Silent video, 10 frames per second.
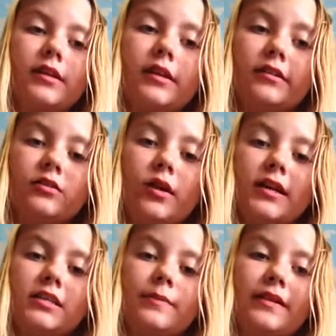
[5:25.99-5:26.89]
Now it's quite
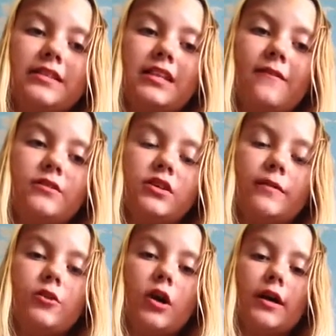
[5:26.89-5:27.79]
expensive, so
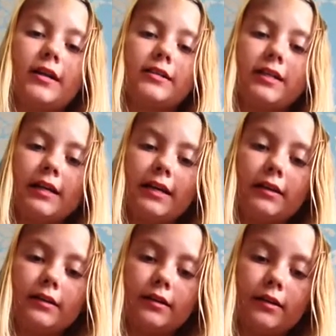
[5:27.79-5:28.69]
I'm not actually
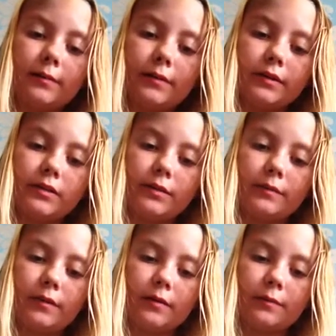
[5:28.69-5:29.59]
gonna
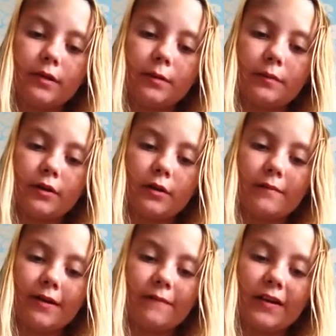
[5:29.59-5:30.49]
I'm gonna put it on
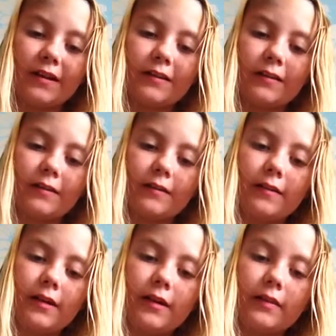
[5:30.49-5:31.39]
my finger
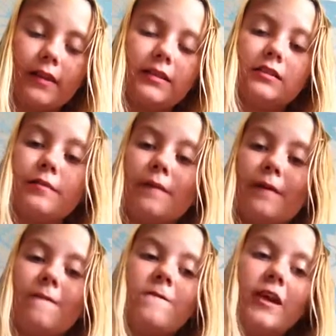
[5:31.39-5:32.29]
and then smear
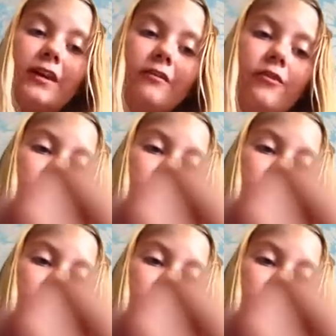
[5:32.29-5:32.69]
my finger